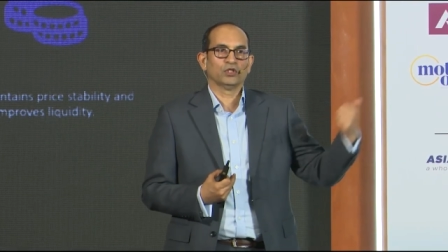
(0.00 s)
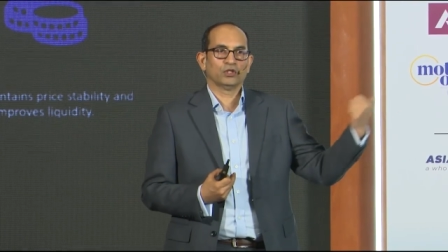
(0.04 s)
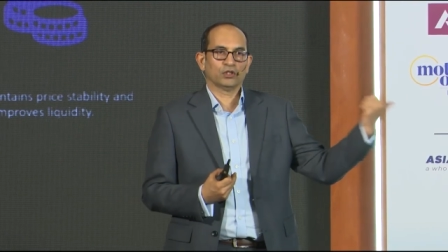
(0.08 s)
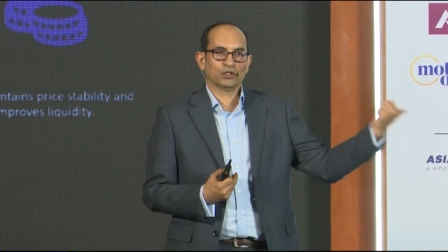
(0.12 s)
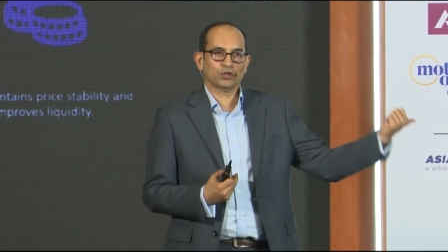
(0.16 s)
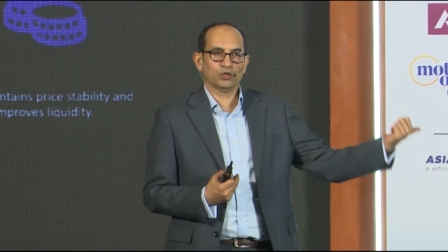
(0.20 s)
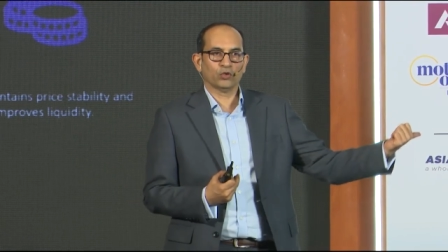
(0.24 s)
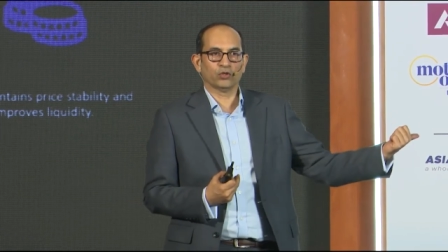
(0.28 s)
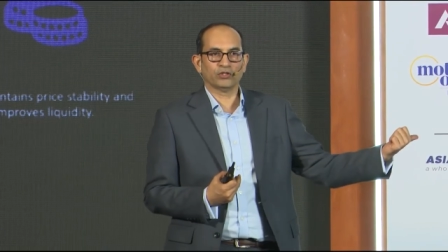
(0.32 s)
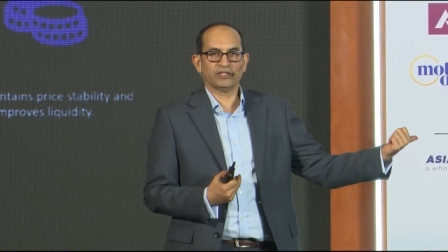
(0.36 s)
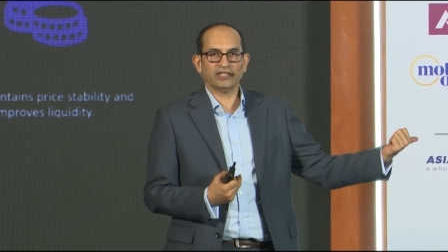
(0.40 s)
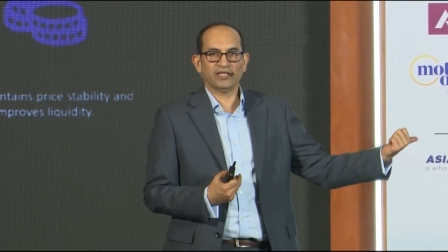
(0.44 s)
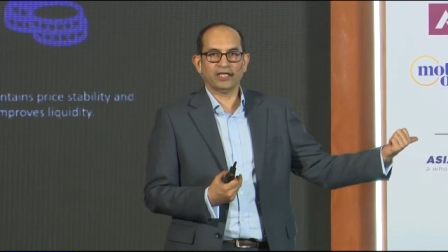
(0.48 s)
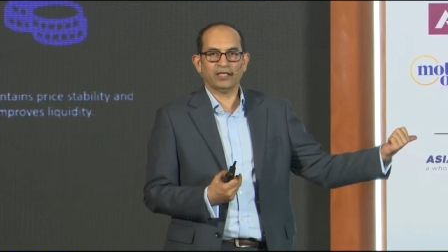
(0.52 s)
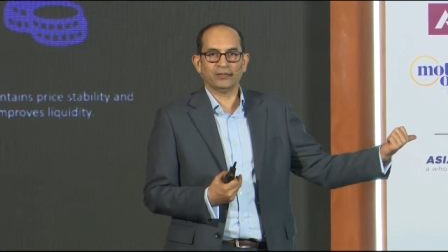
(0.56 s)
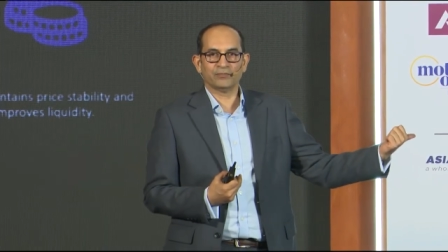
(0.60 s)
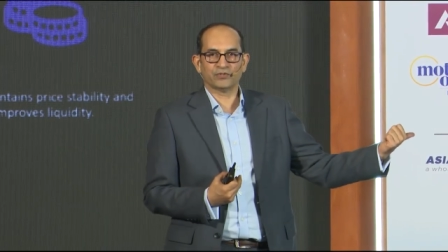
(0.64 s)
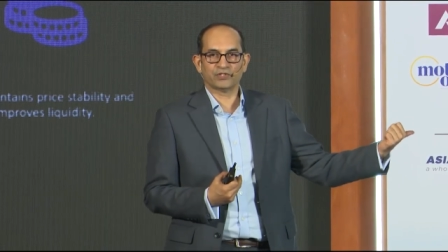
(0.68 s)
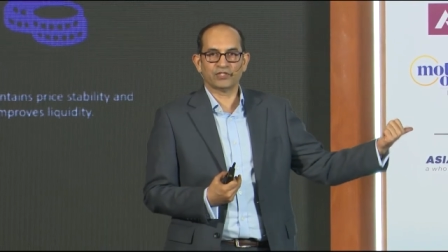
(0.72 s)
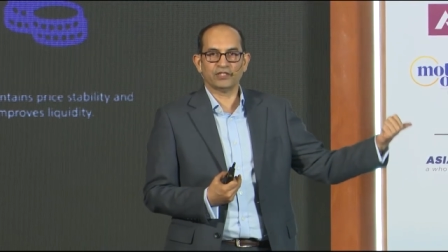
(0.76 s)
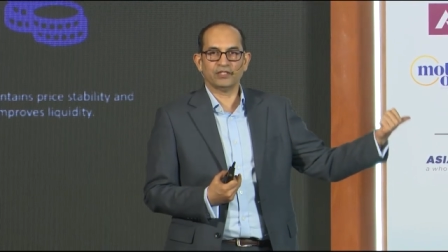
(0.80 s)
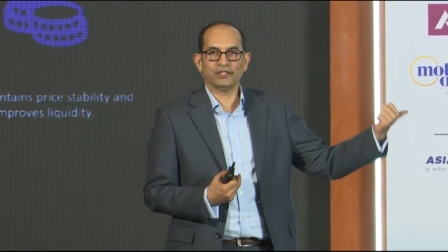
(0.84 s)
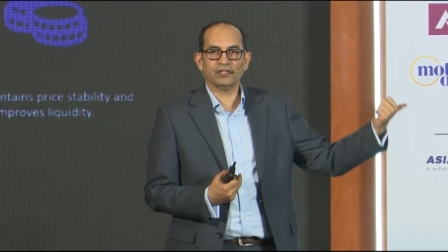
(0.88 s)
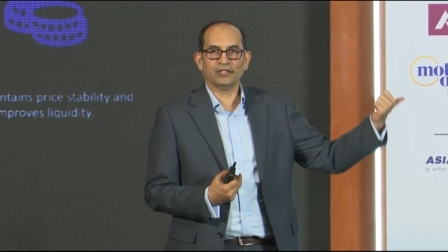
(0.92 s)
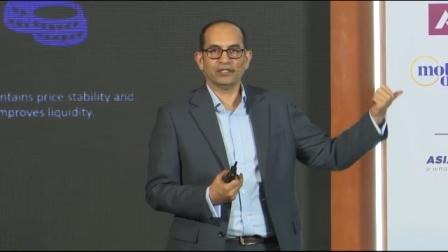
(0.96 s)
go to the
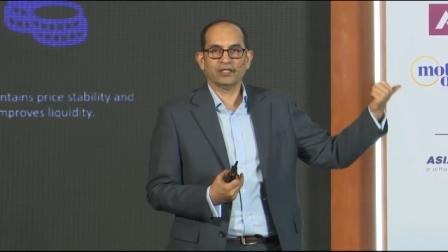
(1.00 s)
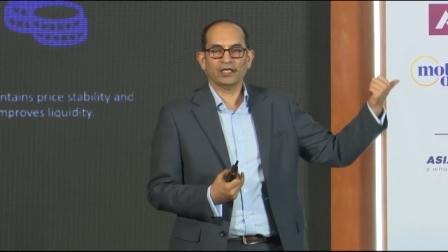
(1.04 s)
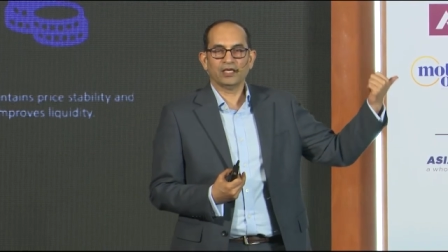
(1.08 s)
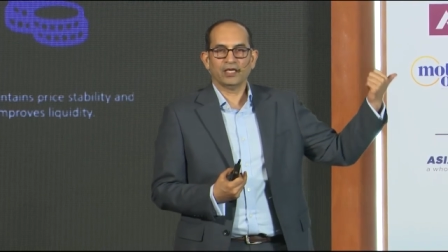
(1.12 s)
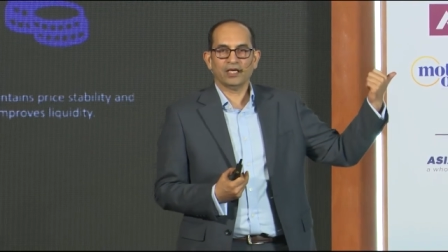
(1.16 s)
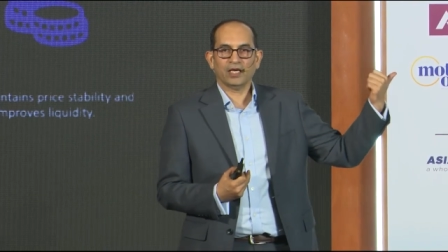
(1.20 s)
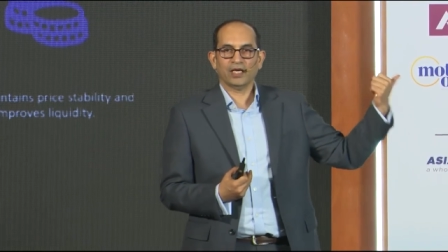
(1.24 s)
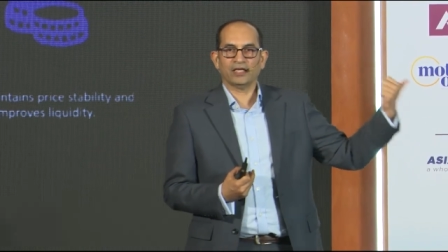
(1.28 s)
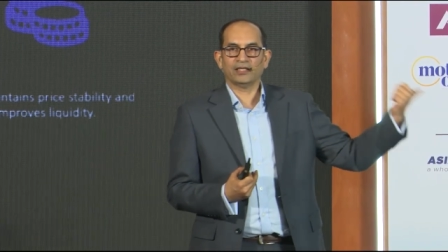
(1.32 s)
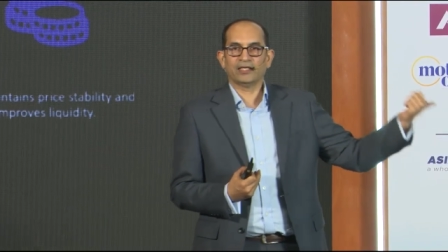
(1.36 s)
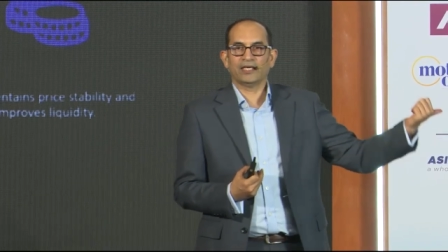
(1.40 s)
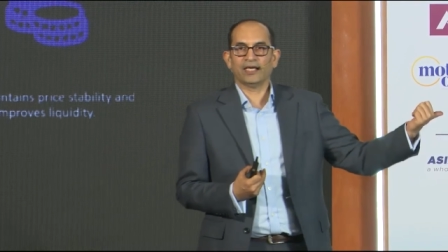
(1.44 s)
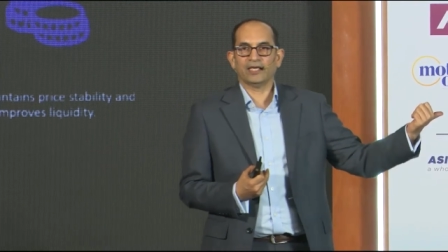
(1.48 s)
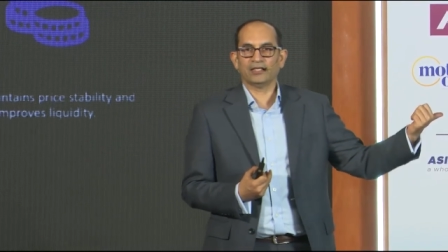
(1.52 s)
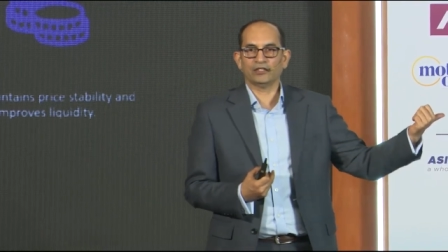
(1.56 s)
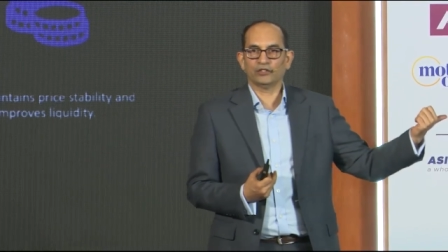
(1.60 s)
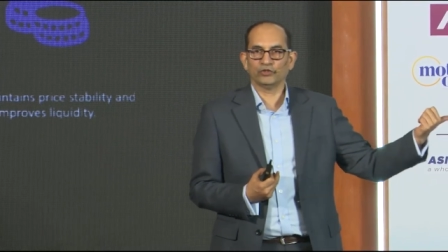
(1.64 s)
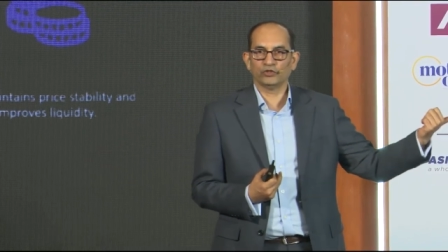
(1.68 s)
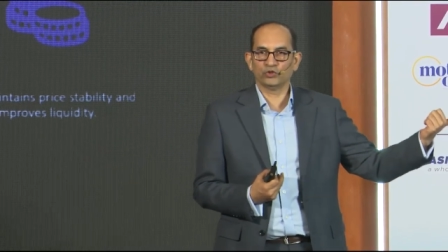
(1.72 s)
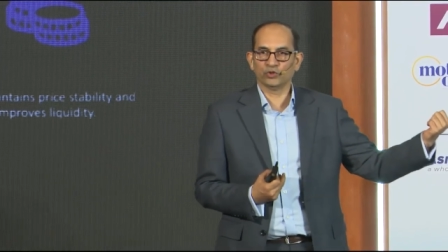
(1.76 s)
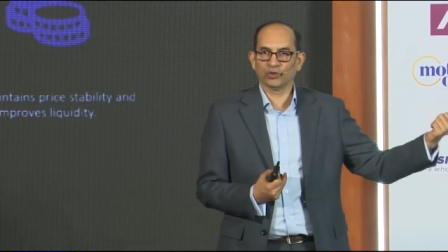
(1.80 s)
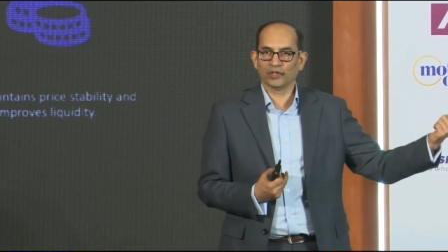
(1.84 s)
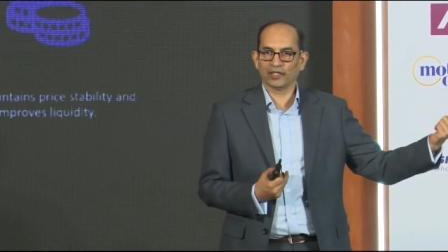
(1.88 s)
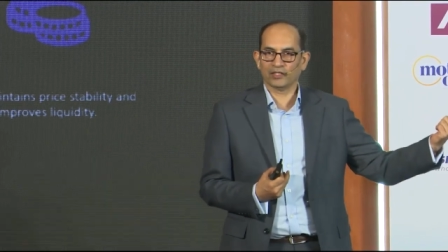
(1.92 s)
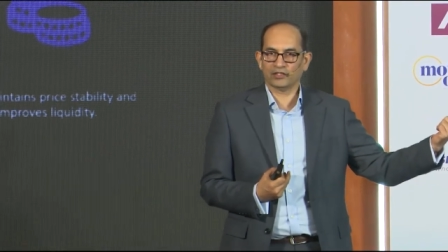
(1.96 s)
AMC and get
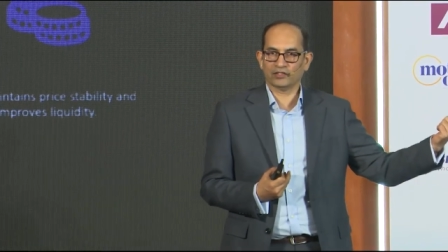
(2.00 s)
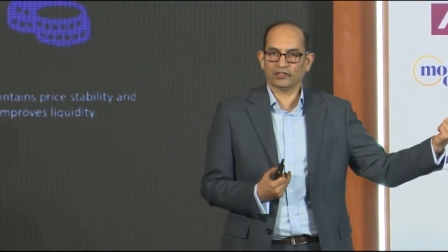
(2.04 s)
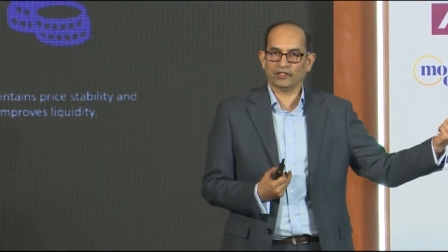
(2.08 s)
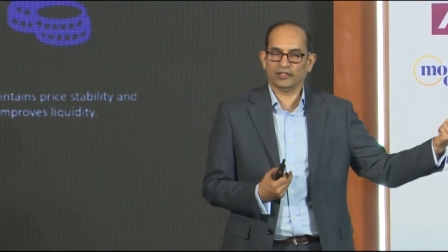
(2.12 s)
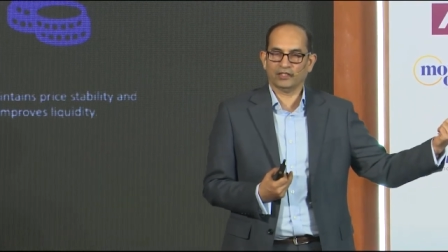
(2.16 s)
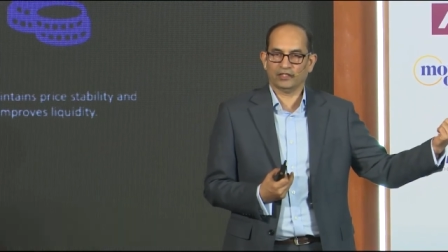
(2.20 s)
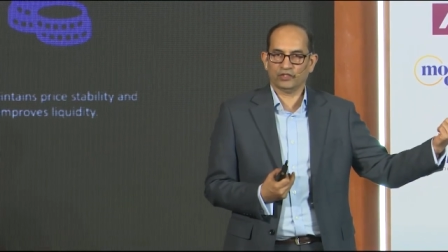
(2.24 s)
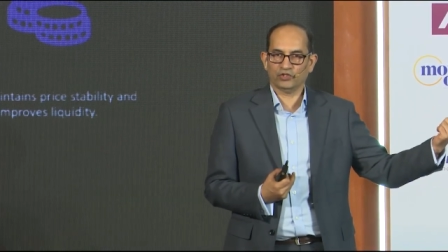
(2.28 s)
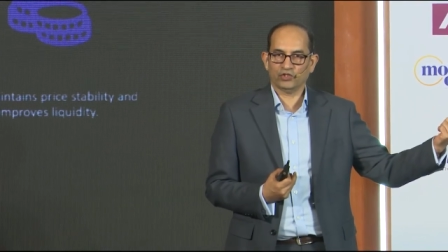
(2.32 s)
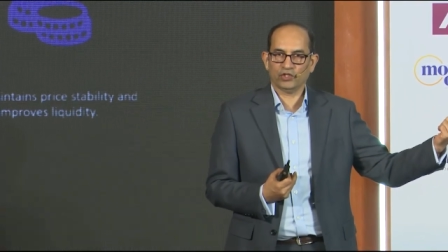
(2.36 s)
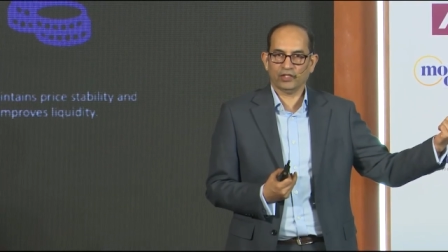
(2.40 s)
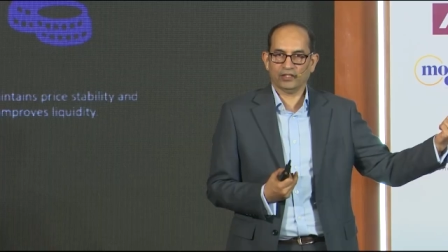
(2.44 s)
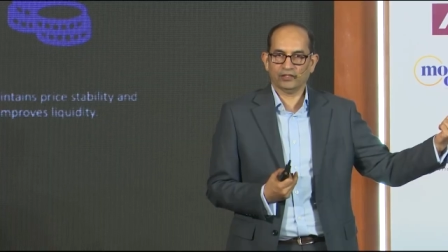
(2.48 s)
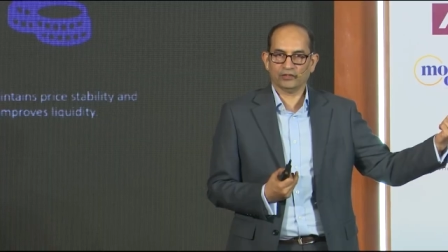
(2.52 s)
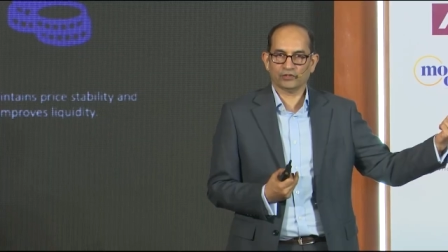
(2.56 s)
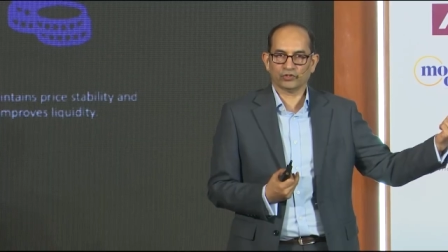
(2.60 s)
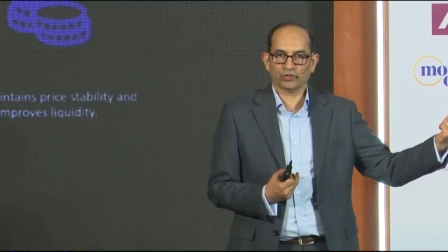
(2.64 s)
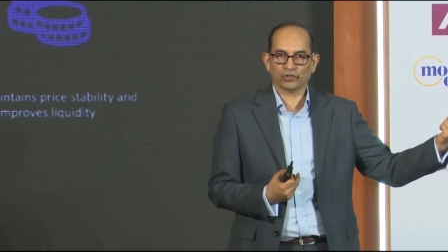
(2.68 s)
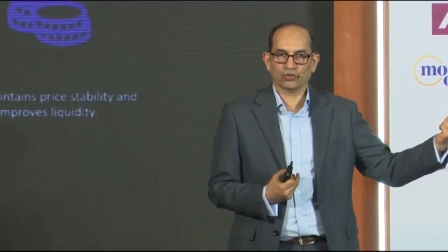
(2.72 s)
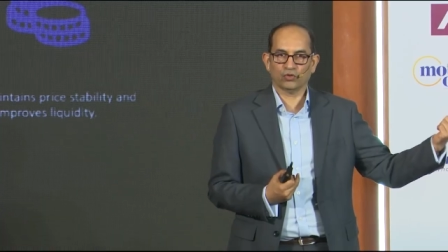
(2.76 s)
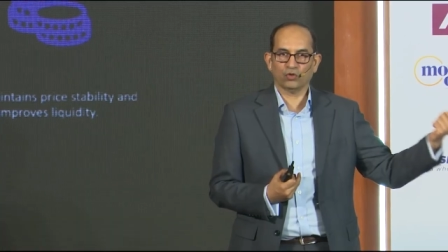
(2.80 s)
units in exchange.